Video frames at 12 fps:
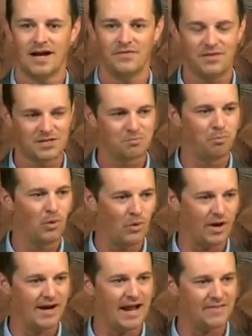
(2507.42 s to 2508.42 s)
And this
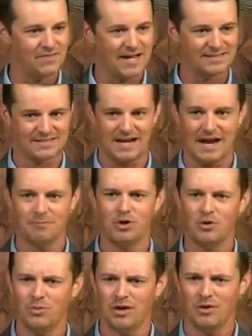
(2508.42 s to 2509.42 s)
boy at that time,
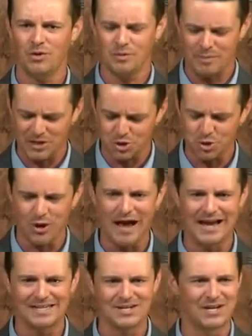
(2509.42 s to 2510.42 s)
who, who had been
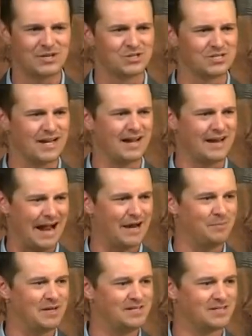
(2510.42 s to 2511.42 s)
trying to understand how
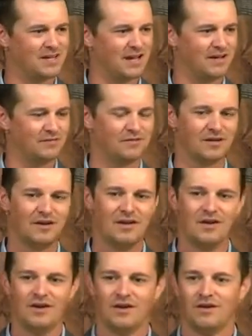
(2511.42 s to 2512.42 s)
to be saved
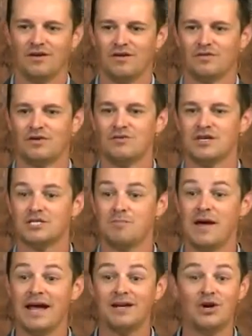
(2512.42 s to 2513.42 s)
through this
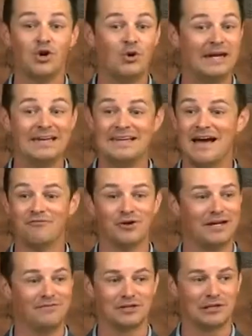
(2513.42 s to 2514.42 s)
man who he
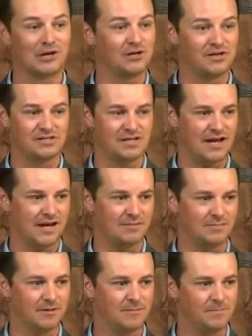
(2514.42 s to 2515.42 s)
never even learned his
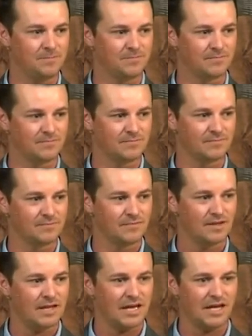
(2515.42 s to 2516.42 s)
name,
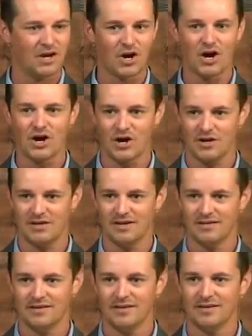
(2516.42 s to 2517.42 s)
he heard
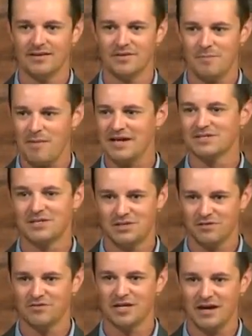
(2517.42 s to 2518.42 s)
the
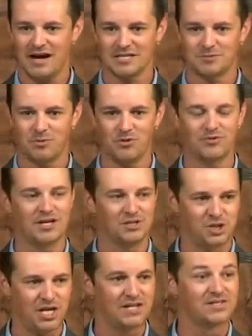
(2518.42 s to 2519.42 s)
message of the gospel
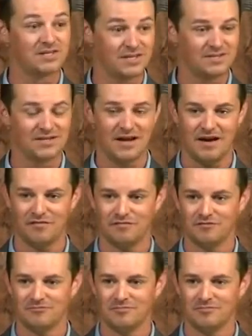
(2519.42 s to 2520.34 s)
that Jesus is enough,